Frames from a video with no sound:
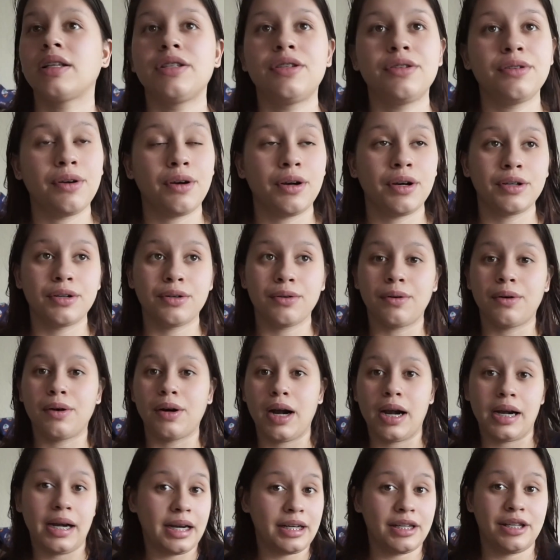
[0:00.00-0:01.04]
into her door
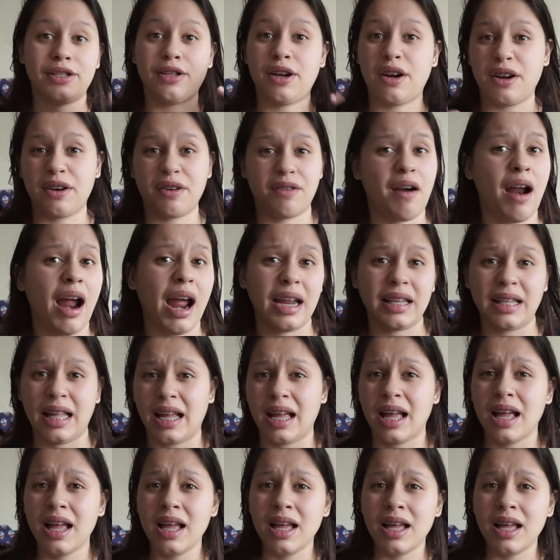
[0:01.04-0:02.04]
and I just started crying like,